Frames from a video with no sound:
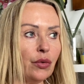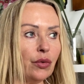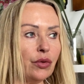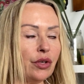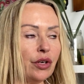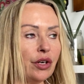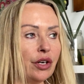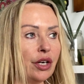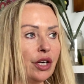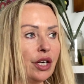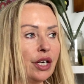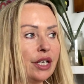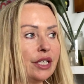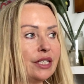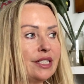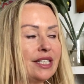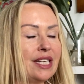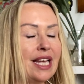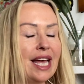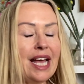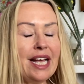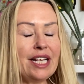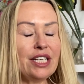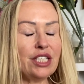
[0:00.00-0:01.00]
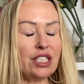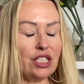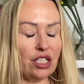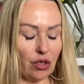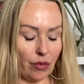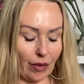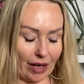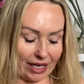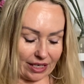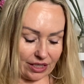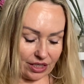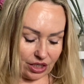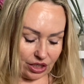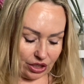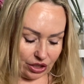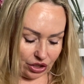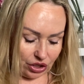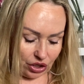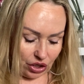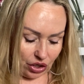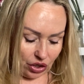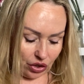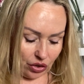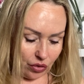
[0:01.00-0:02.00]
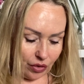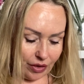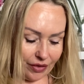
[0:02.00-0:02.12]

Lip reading: the tests you had to do,